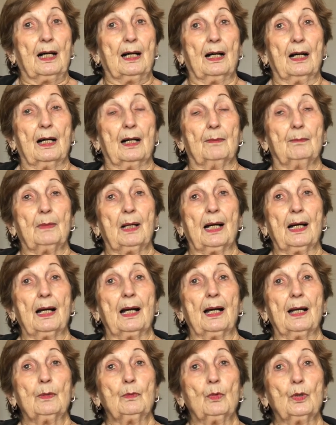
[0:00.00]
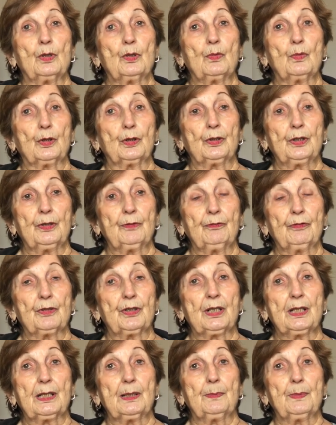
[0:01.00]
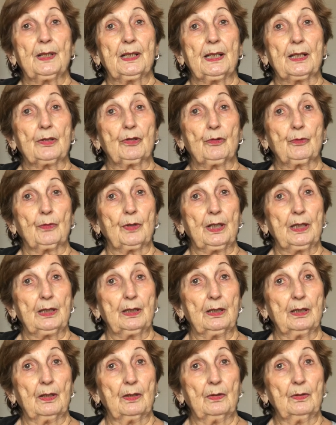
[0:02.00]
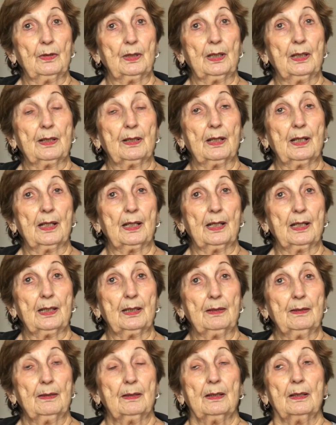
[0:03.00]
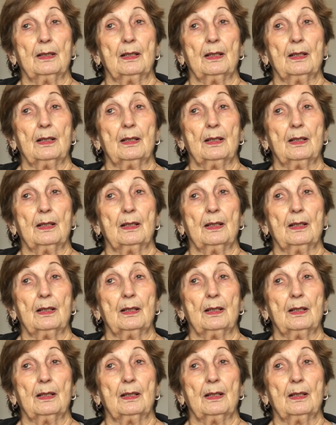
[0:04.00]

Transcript: I was working for CBS Radio, and they